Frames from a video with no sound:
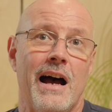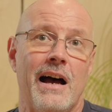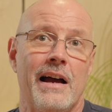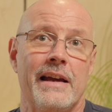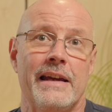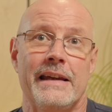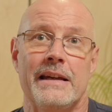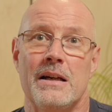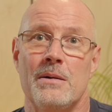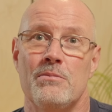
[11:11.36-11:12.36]
I
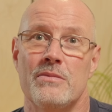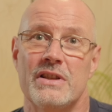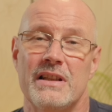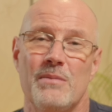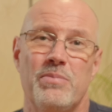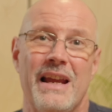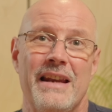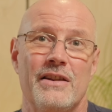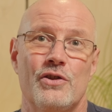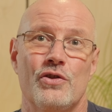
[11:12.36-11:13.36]
am still
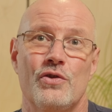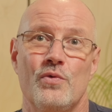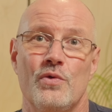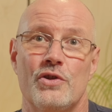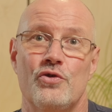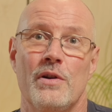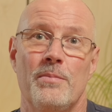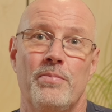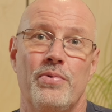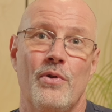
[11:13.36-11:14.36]
planning to do a
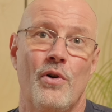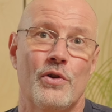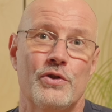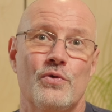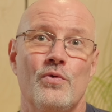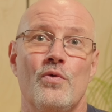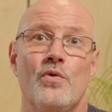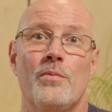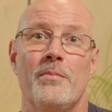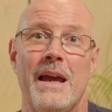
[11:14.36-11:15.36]
trip or
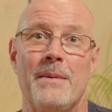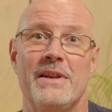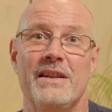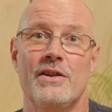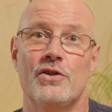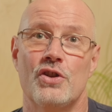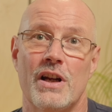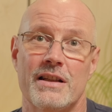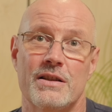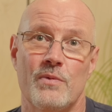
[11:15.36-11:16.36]
two, maybe
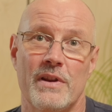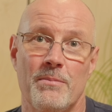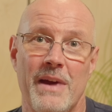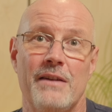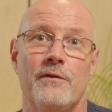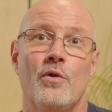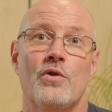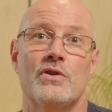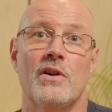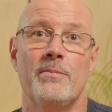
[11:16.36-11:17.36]
just with the main
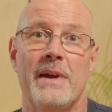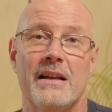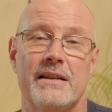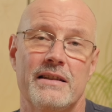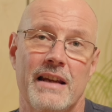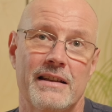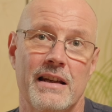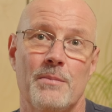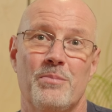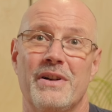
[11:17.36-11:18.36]
focus of metal
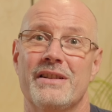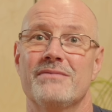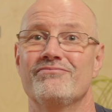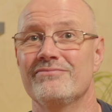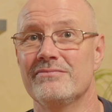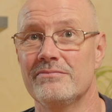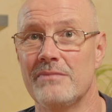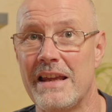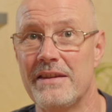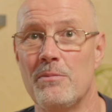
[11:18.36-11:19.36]
detecting, but
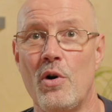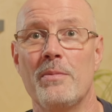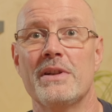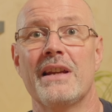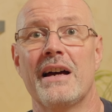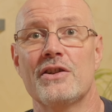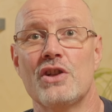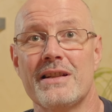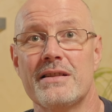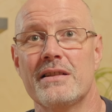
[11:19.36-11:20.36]
at the moment, I
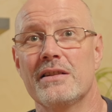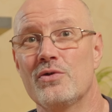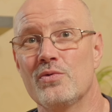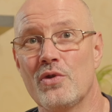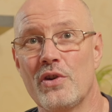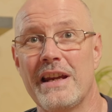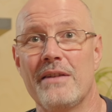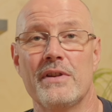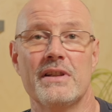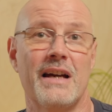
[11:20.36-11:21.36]
just do not
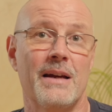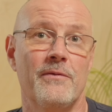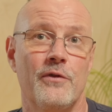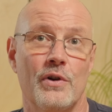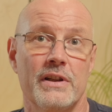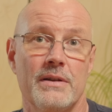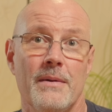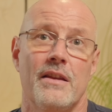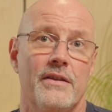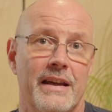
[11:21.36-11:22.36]
have the time for it.
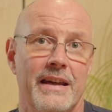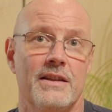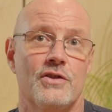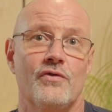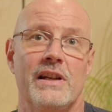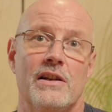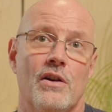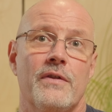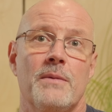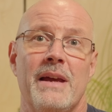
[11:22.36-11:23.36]
The kids really
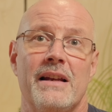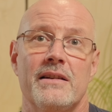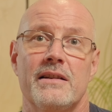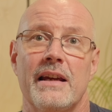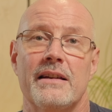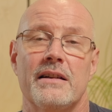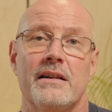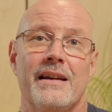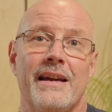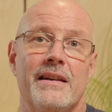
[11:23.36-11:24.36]
love the metal
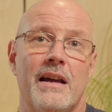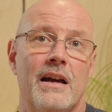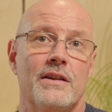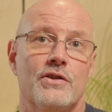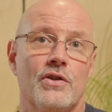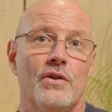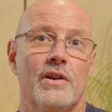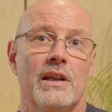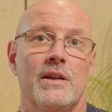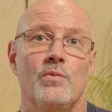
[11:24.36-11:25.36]
detector, and I
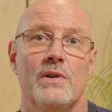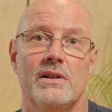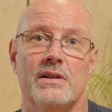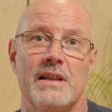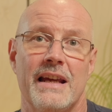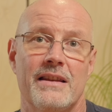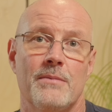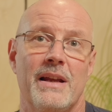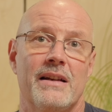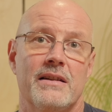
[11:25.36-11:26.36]
certainly will take the
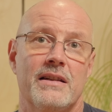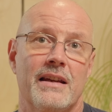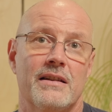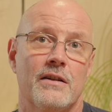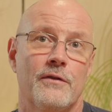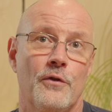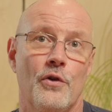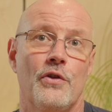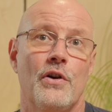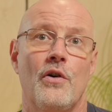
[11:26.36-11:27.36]
metal detector
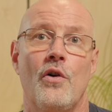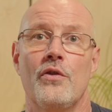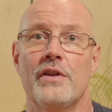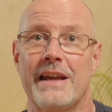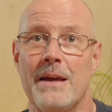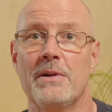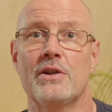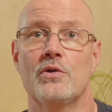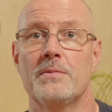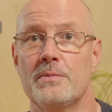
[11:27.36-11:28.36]
further on the camping
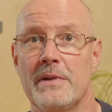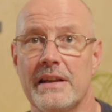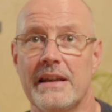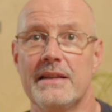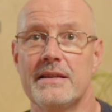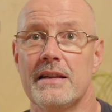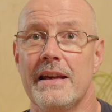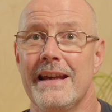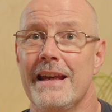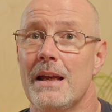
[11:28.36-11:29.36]
trips with the kids,
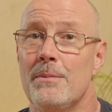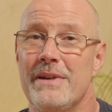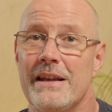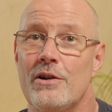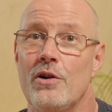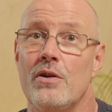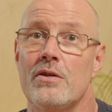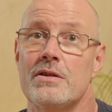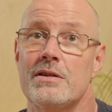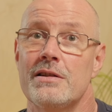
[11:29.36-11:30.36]

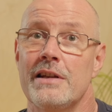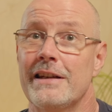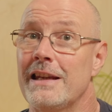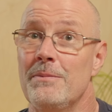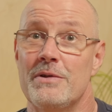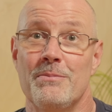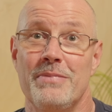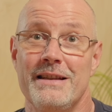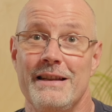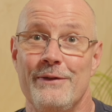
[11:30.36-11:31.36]
because it keeps them
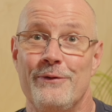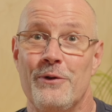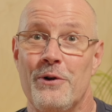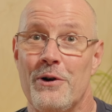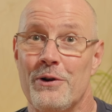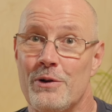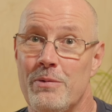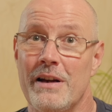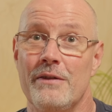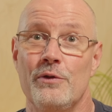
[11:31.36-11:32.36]
busy for
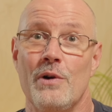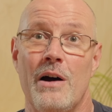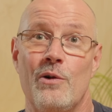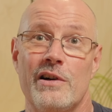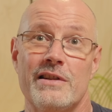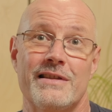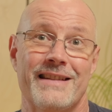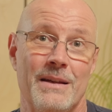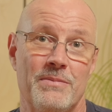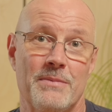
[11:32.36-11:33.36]
quite a few hours,
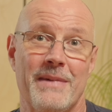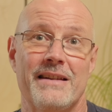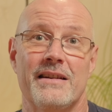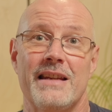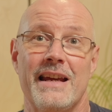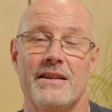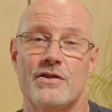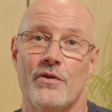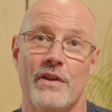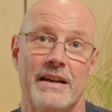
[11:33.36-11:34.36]
keeps them entertained,
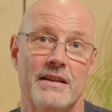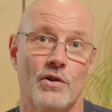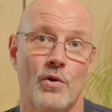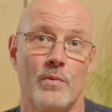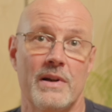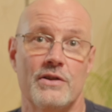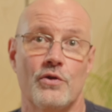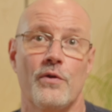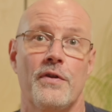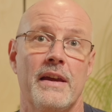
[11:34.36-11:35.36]
so that is always a
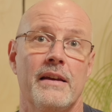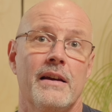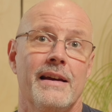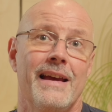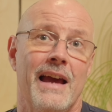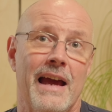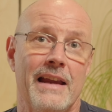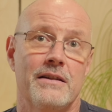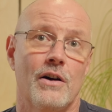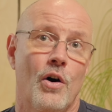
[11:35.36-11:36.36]
good thing.
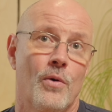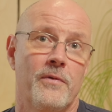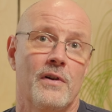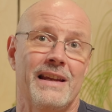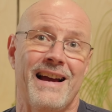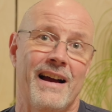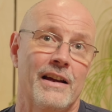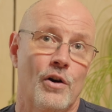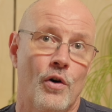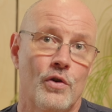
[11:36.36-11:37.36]
And hopefully
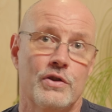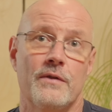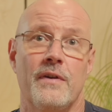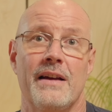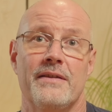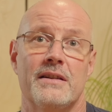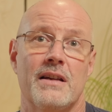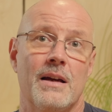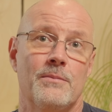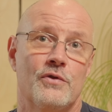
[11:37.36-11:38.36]
I also find the
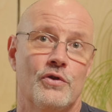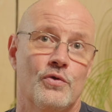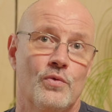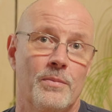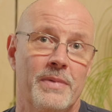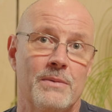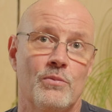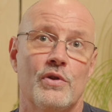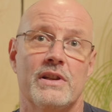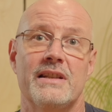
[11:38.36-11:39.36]
time to do a bit
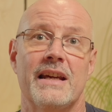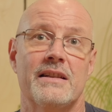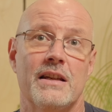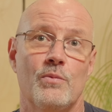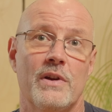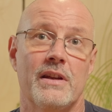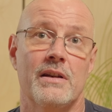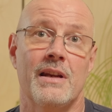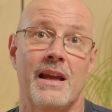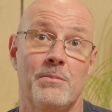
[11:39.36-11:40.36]
more detecting with
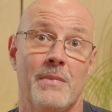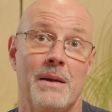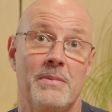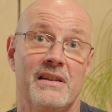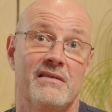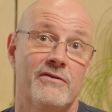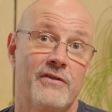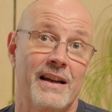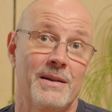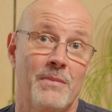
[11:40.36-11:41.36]
it and maybe
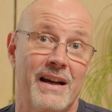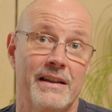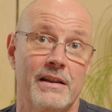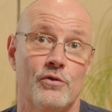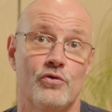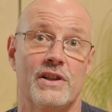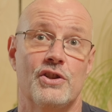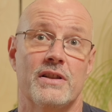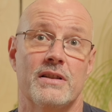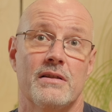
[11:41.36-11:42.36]
find my
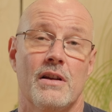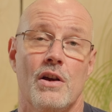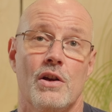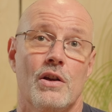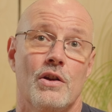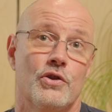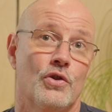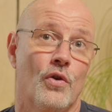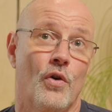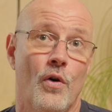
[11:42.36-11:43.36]
riches.
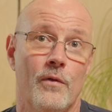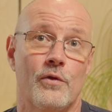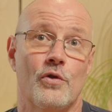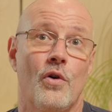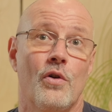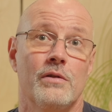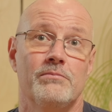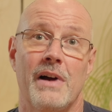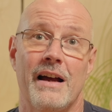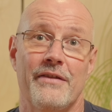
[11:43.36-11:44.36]
So overall,
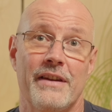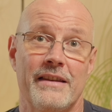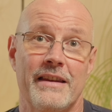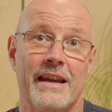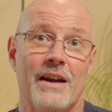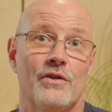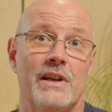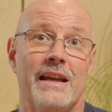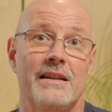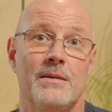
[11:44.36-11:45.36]
I think the Garrett
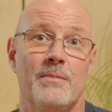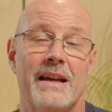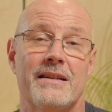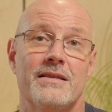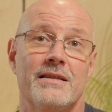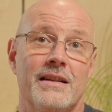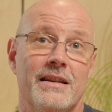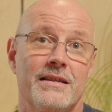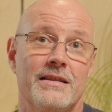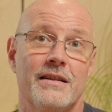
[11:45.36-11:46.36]
A T Max
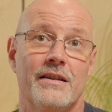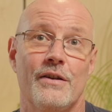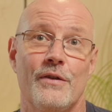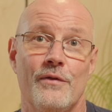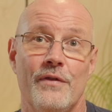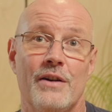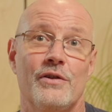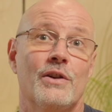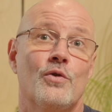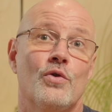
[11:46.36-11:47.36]
is a
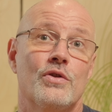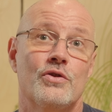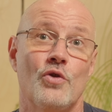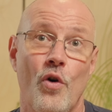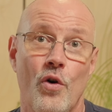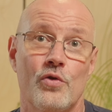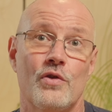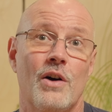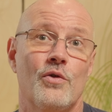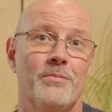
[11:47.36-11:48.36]
very good
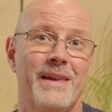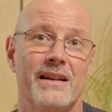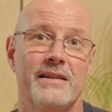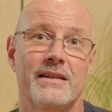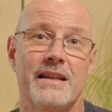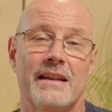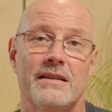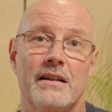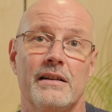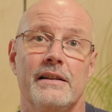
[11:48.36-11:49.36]
all-round metal
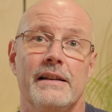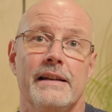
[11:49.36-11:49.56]
detector,